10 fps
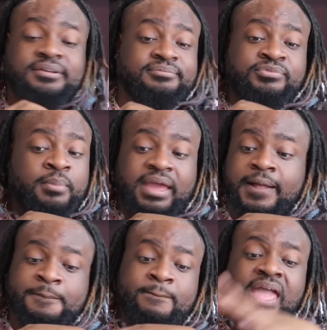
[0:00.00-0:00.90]
No,
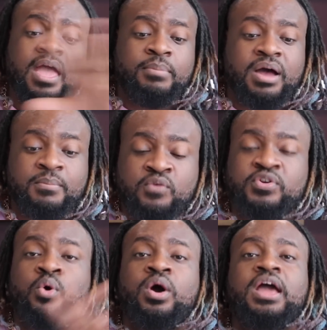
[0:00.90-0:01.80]
ma'am. But moving
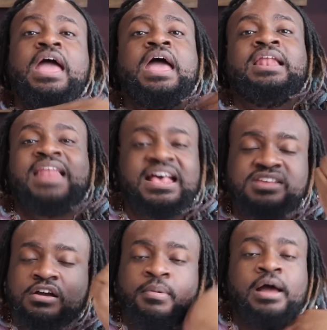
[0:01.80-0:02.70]
on, let's
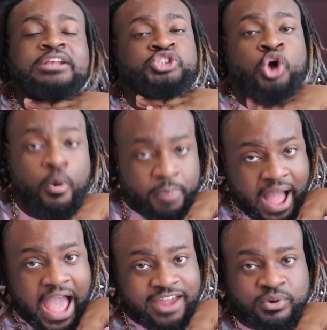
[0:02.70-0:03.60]
talk about Joe
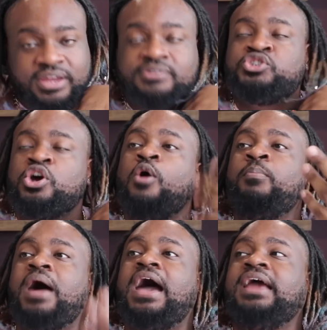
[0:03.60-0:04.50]
Biden. Joe
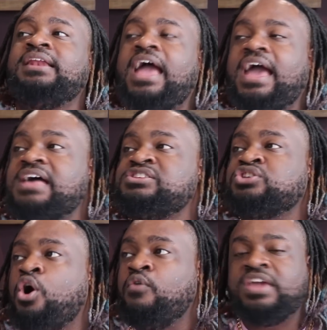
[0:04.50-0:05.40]
Biden has
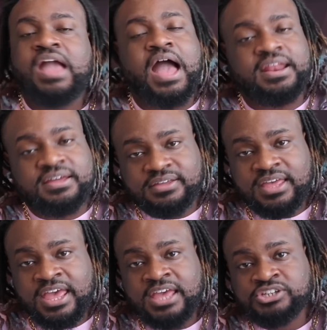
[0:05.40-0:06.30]
COVIDiana.
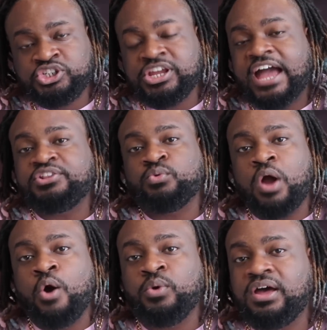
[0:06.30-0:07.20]
She got the
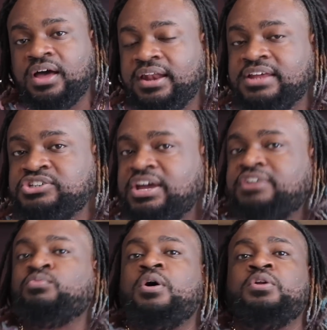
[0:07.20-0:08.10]
Rona, honey. She got
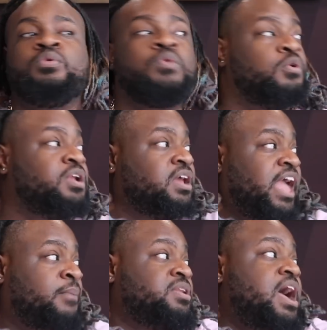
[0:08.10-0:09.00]
the Rona that
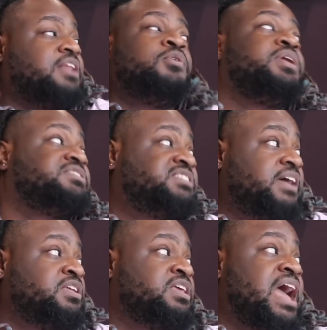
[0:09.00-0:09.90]
came and knocked on that
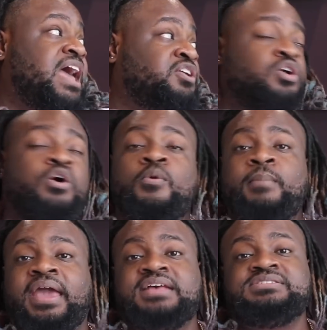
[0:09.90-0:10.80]
79-year-old
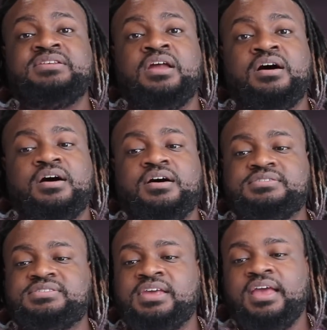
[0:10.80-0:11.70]
man's
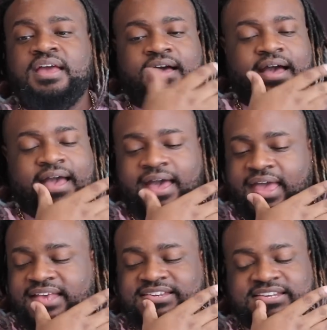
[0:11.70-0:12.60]
lungs.
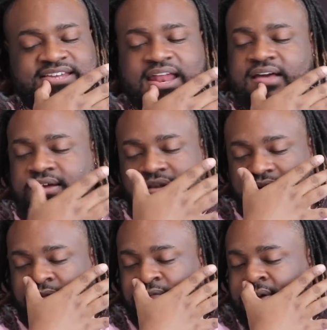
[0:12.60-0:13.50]
It's just not a good
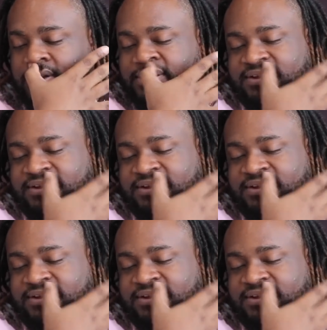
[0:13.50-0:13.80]
look for